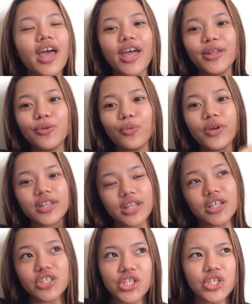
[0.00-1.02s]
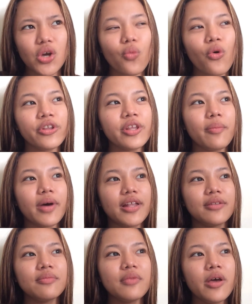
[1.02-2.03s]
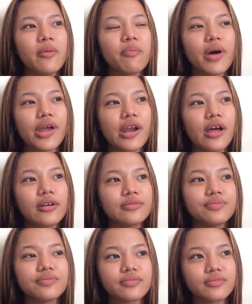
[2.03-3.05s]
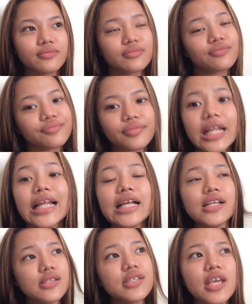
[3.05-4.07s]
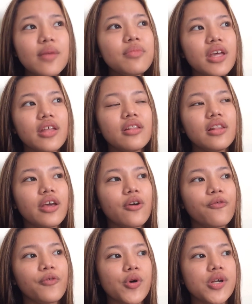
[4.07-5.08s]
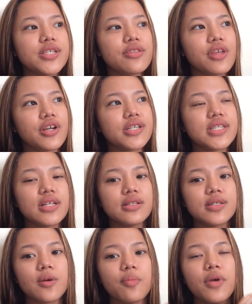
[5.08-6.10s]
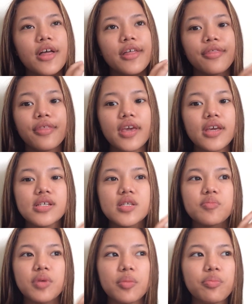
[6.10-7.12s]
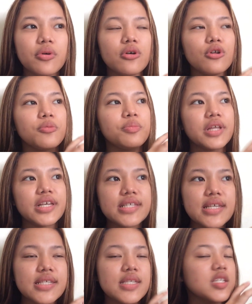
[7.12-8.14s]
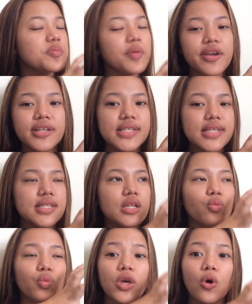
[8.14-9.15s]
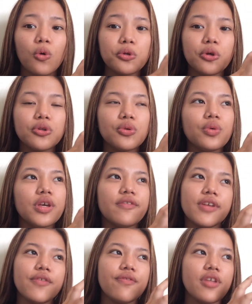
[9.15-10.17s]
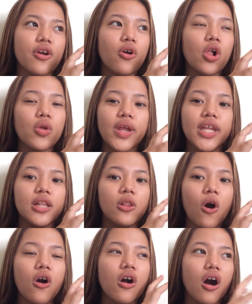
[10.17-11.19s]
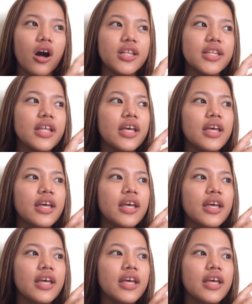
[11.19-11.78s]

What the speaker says: And with Ji Chang-wook naman, parang, same din. Like, of course, there are still some things, people, places, experiences that we hold on to even if they're already long gone.